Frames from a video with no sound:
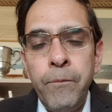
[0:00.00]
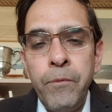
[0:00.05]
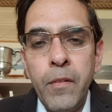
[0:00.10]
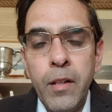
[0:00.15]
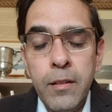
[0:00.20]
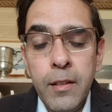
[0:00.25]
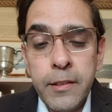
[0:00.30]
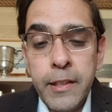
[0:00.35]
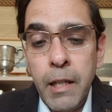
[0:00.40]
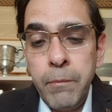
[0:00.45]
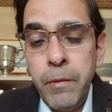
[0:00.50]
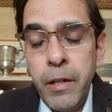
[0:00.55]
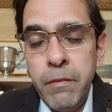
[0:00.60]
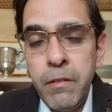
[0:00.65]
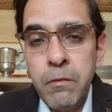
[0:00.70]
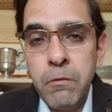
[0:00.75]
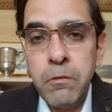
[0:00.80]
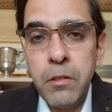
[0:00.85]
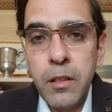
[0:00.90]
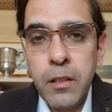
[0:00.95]
This can be
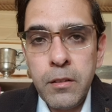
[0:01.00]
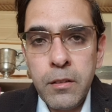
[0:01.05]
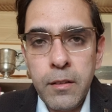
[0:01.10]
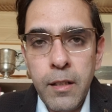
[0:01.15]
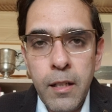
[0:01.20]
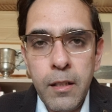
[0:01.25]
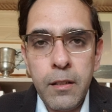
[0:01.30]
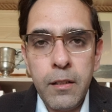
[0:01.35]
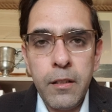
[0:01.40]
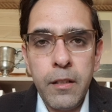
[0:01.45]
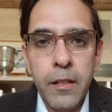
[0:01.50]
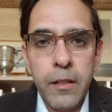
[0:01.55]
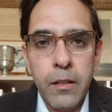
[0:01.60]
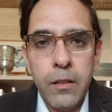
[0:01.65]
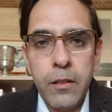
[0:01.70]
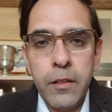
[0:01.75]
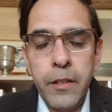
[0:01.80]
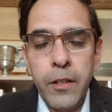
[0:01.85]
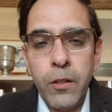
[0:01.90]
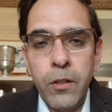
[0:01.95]
even worse than
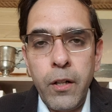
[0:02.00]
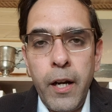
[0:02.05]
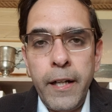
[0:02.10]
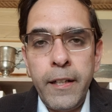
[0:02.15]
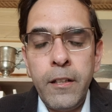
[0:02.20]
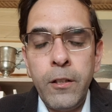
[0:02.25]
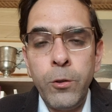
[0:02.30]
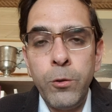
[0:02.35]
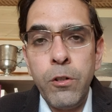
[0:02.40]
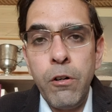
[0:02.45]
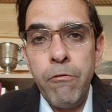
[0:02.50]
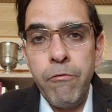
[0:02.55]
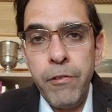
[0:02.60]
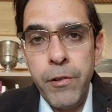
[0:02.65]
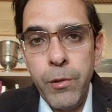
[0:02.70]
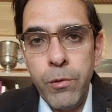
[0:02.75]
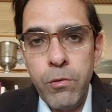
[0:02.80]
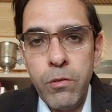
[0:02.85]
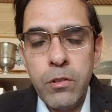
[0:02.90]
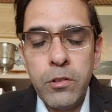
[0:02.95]
your right to a
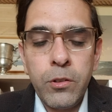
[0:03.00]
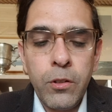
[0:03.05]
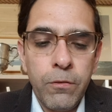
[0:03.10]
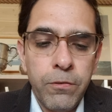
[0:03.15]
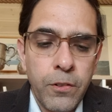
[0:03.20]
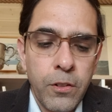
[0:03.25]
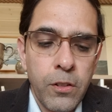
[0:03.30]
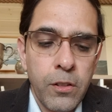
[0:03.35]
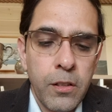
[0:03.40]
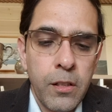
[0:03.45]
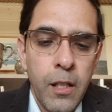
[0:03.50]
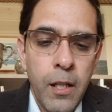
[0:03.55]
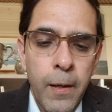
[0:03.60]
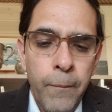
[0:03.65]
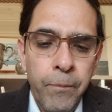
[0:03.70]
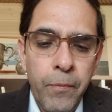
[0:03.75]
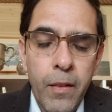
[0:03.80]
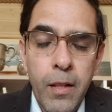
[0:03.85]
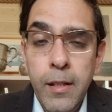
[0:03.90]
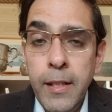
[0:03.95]
view. So of course,
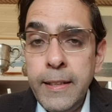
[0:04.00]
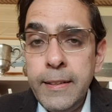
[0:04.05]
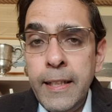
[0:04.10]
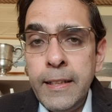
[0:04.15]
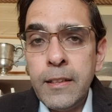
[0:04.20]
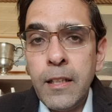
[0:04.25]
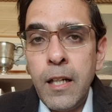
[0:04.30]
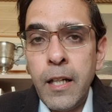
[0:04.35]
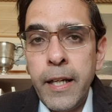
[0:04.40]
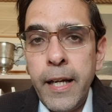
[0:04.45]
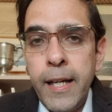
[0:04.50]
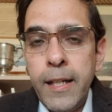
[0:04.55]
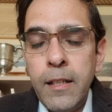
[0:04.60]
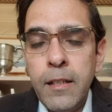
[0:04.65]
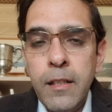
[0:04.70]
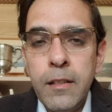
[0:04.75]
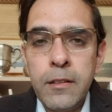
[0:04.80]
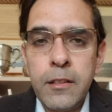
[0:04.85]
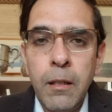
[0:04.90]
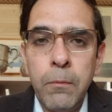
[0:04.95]
these are
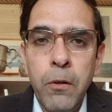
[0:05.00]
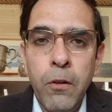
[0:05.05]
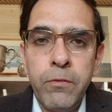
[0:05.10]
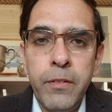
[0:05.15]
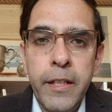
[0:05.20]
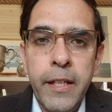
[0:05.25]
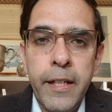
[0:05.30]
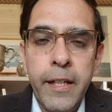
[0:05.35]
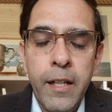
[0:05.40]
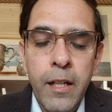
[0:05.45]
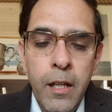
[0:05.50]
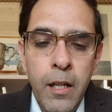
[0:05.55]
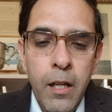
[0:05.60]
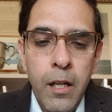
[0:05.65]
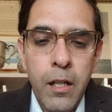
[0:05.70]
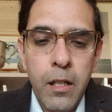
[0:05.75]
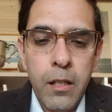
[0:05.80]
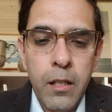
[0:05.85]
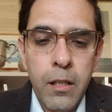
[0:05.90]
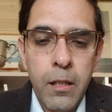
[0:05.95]
again some of the
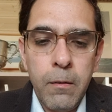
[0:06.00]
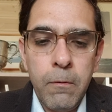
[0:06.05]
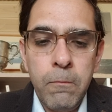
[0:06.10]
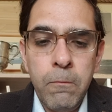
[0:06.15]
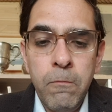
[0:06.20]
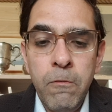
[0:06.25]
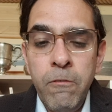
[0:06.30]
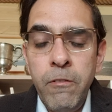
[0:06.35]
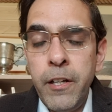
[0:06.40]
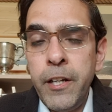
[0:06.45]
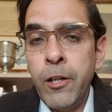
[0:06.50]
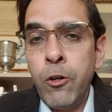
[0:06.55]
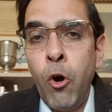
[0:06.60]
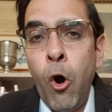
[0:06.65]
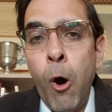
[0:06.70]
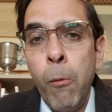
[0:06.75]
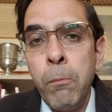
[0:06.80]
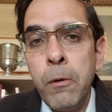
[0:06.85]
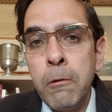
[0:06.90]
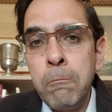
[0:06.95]
very
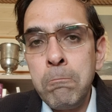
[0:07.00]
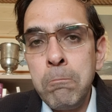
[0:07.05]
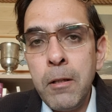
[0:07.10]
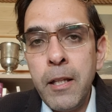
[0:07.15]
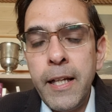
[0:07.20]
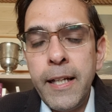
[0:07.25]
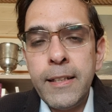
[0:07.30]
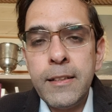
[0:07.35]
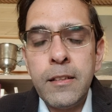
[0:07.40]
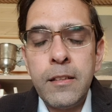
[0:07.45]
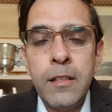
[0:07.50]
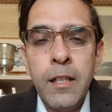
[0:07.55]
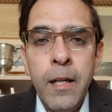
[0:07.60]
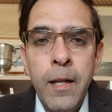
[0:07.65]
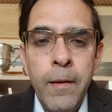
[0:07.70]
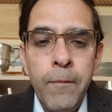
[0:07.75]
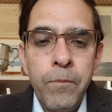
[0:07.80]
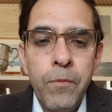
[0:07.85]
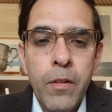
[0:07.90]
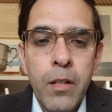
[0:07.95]
commonplace
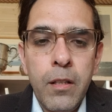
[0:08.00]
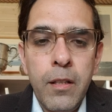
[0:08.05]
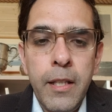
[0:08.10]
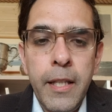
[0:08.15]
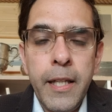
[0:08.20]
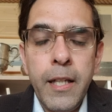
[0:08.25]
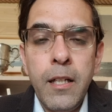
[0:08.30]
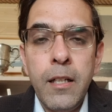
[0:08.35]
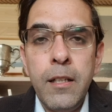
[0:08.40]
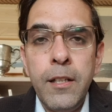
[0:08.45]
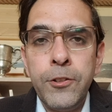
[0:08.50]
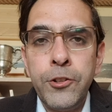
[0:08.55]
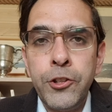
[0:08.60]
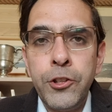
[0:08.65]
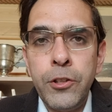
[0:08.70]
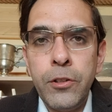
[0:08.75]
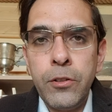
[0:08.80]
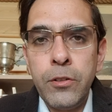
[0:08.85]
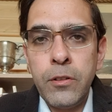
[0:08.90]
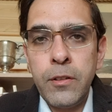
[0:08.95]
legal
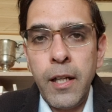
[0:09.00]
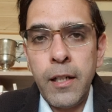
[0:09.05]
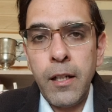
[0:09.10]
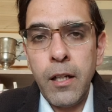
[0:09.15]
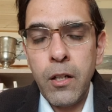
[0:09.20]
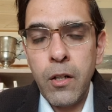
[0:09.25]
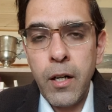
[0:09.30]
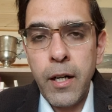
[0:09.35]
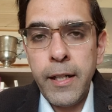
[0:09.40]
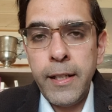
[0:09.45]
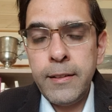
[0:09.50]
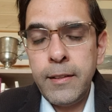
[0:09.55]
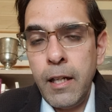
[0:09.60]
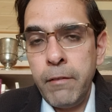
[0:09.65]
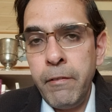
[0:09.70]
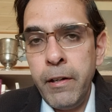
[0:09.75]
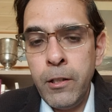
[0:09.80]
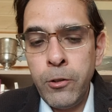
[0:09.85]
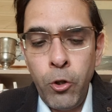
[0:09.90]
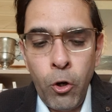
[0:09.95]
issues that arise, and
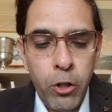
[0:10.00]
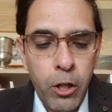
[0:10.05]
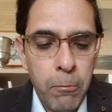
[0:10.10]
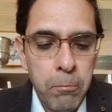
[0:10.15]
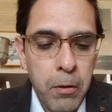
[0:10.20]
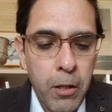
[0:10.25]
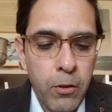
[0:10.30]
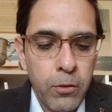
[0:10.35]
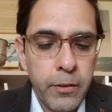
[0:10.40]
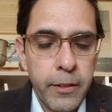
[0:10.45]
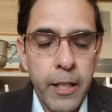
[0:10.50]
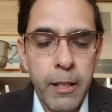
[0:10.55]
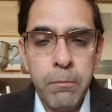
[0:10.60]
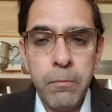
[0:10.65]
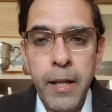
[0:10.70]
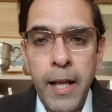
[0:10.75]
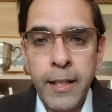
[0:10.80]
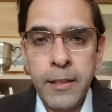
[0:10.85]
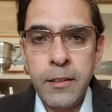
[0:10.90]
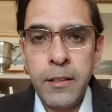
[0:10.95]
we'll talk about them
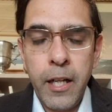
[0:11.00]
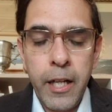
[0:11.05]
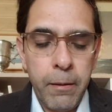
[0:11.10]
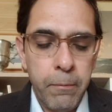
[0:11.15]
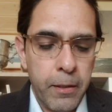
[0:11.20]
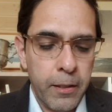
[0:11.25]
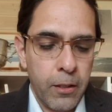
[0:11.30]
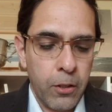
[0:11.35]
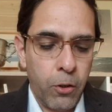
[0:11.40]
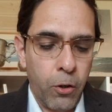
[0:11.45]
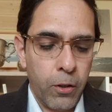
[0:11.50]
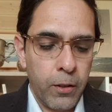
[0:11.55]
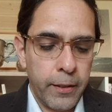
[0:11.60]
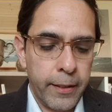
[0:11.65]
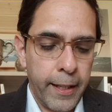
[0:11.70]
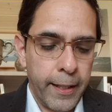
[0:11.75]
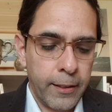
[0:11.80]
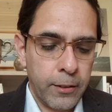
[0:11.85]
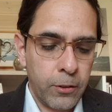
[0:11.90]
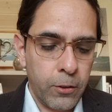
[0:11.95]
next time in the
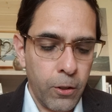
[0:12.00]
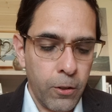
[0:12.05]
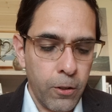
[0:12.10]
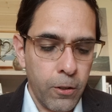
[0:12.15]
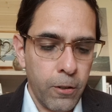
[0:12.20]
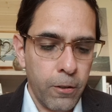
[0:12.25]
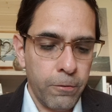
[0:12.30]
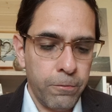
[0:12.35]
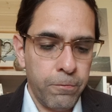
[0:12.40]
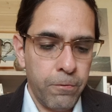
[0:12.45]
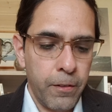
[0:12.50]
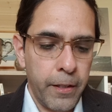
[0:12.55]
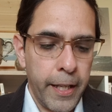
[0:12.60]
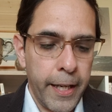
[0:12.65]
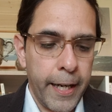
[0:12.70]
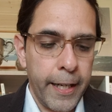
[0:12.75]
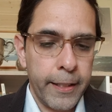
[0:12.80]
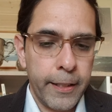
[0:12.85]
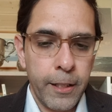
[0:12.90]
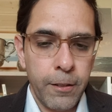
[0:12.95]
context of
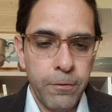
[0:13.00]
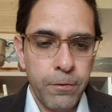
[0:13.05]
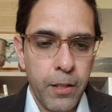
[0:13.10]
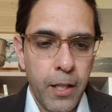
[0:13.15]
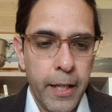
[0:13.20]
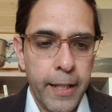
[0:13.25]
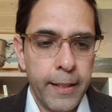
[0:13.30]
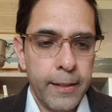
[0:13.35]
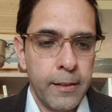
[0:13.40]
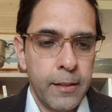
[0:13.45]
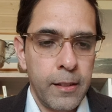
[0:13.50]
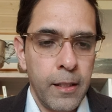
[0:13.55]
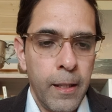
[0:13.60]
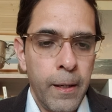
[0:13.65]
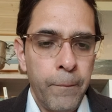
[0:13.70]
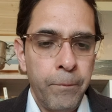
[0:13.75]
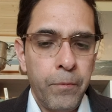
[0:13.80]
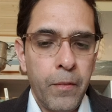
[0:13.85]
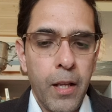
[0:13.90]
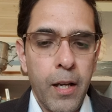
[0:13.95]
negative rights,
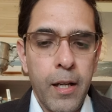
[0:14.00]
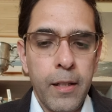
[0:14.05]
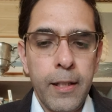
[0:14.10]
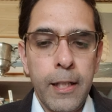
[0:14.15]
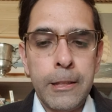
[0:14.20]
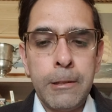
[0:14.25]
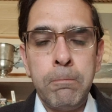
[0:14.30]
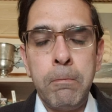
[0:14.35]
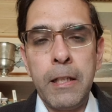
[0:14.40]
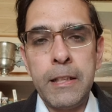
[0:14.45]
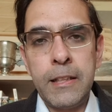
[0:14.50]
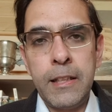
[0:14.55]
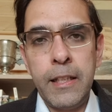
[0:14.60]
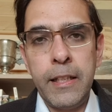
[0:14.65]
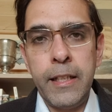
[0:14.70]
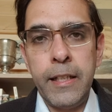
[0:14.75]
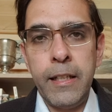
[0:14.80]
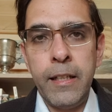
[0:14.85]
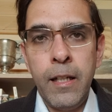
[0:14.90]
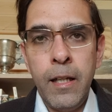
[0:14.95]
and
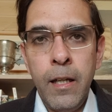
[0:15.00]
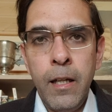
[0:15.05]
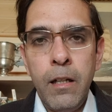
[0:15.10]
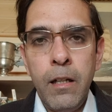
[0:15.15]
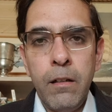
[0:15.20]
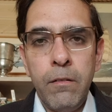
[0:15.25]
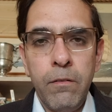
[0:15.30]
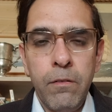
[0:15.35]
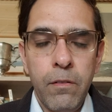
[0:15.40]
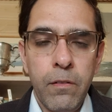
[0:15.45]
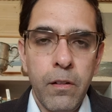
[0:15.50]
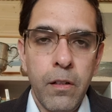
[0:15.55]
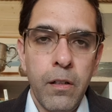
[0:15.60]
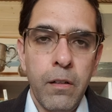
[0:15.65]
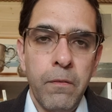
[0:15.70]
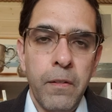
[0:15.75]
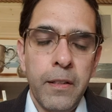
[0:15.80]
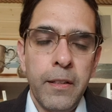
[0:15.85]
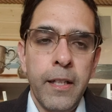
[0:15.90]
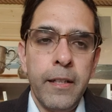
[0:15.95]
especially
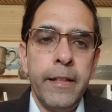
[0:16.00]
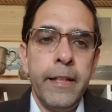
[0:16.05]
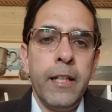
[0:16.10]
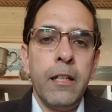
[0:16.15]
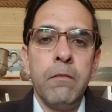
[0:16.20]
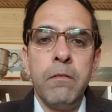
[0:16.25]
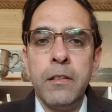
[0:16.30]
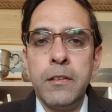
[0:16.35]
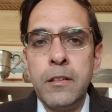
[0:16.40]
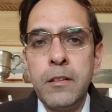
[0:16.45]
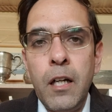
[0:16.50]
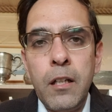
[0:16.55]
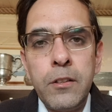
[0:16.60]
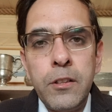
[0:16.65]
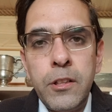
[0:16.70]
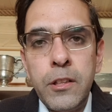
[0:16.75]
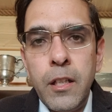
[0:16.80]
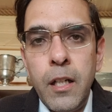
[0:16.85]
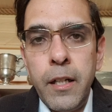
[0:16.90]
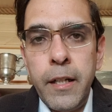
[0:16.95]
when they deal with
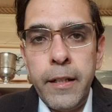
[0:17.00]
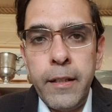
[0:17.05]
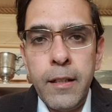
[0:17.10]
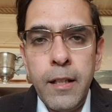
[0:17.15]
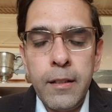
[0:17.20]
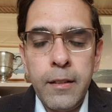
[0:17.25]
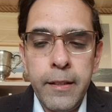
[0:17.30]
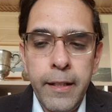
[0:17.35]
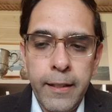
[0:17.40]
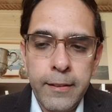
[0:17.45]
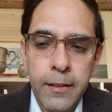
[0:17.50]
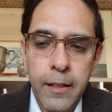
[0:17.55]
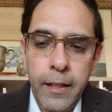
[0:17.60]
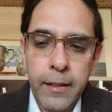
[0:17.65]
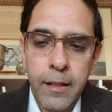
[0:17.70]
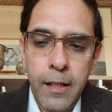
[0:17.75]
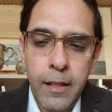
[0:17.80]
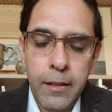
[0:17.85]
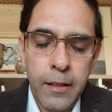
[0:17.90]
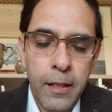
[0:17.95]
sunshine and things like
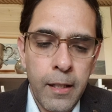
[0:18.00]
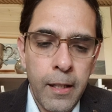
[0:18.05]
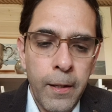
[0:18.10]
that.